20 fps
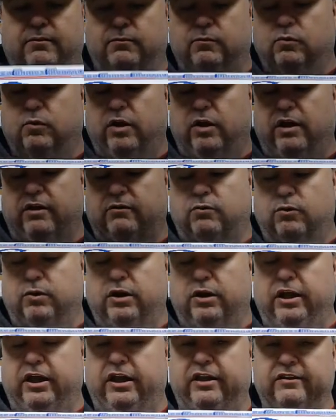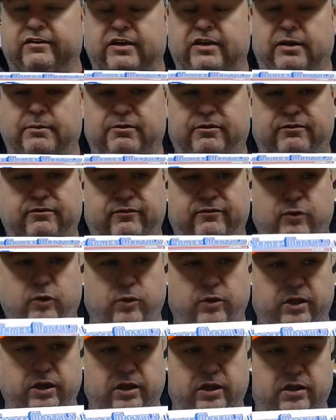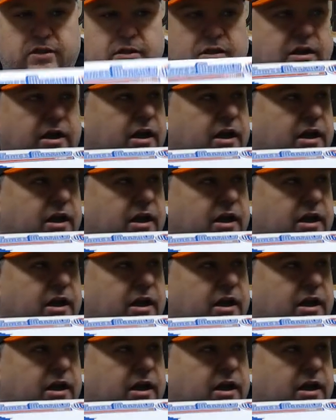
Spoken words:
one, his name is Floyd, and